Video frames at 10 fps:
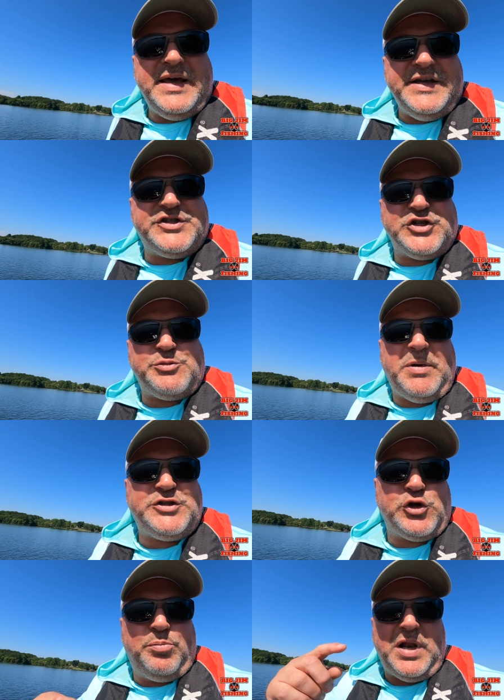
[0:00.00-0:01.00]
It's a
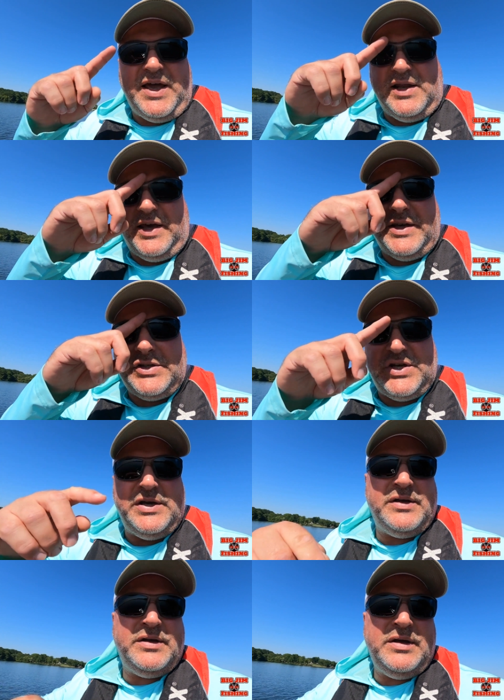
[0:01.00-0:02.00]
special playlist
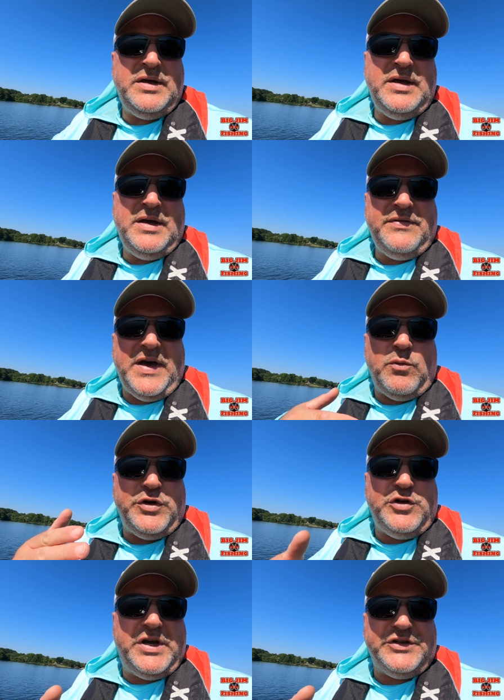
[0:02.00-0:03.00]
that
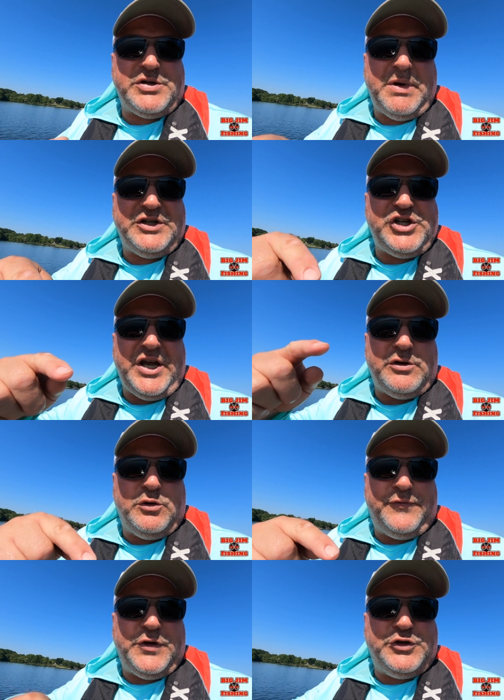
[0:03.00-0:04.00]
when you get to my
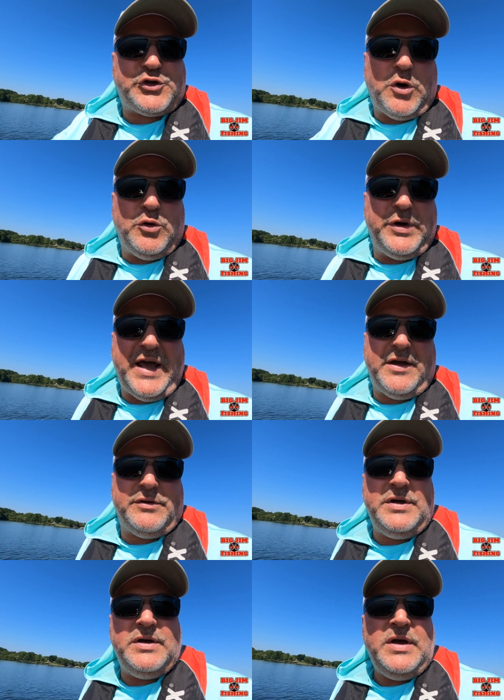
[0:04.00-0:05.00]
channel, if you scroll
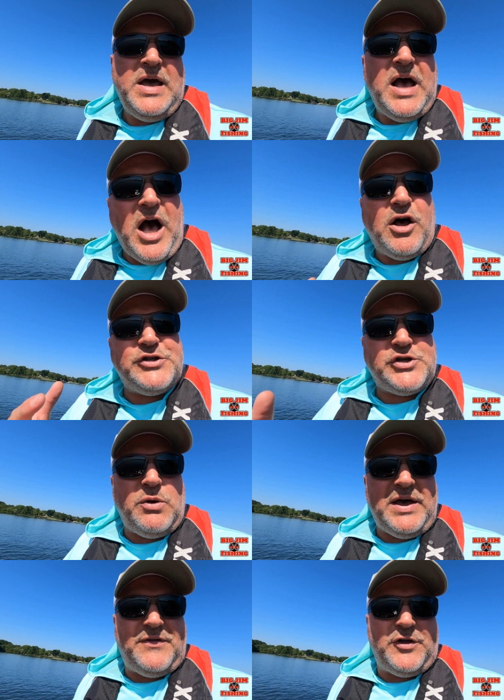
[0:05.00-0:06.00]
down, I
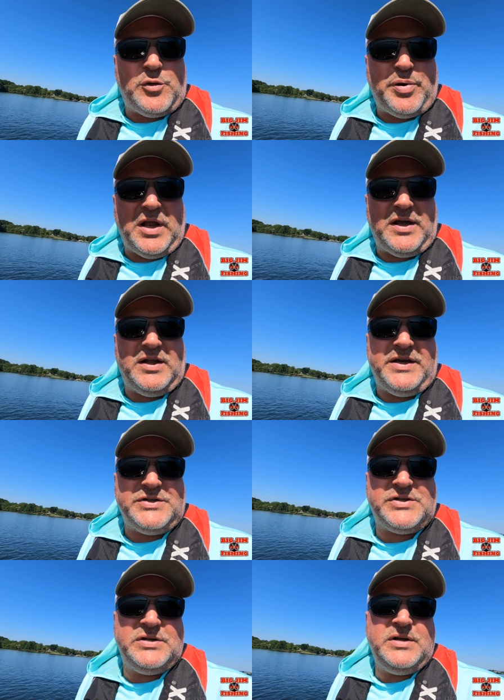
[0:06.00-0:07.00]
also have other
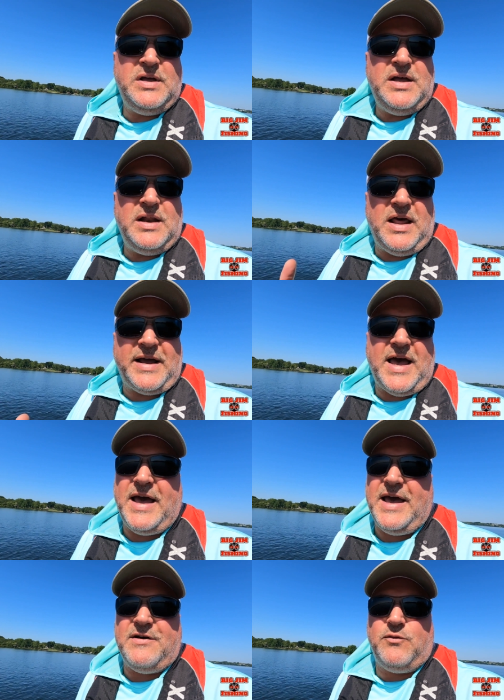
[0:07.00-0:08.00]
playlists. Like I
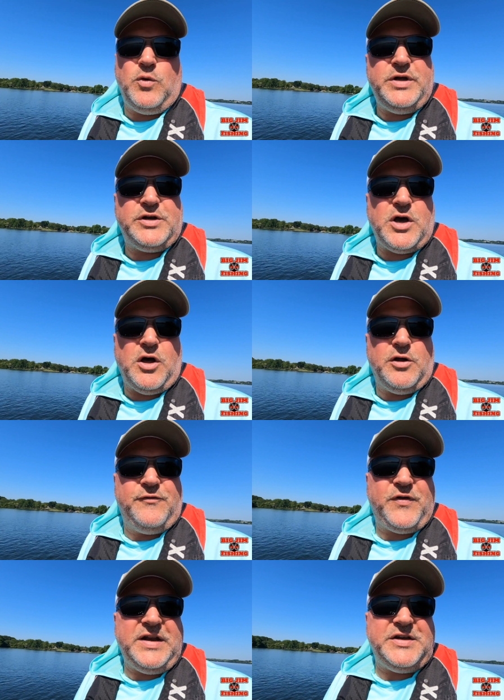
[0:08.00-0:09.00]
have one
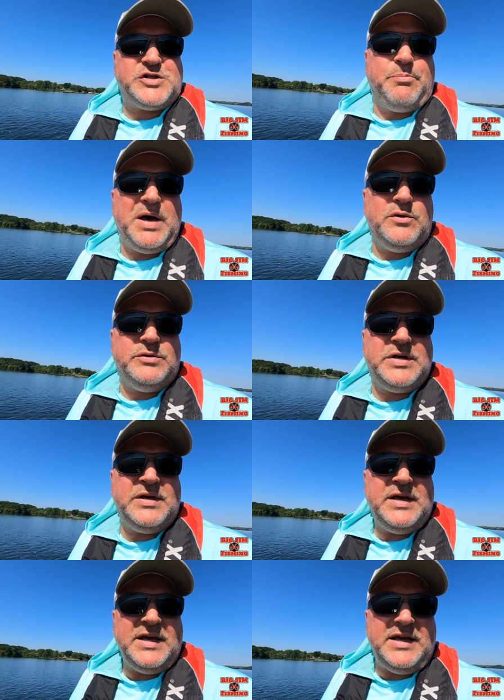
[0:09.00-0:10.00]
called Phoenix Boat
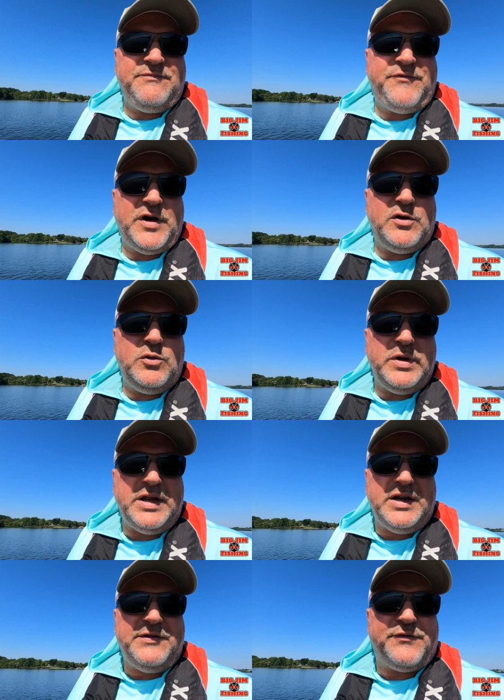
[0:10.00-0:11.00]
Info
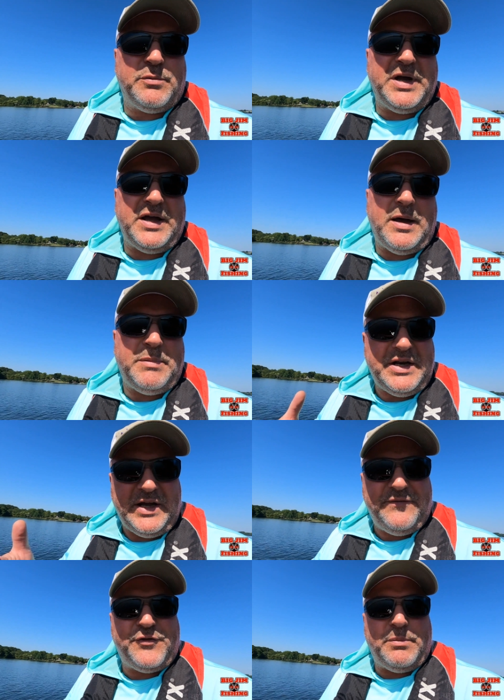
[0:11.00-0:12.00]
and
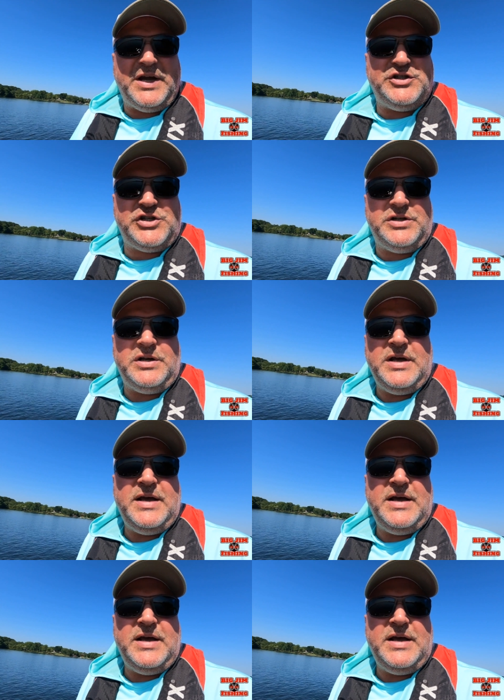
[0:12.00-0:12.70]
Information.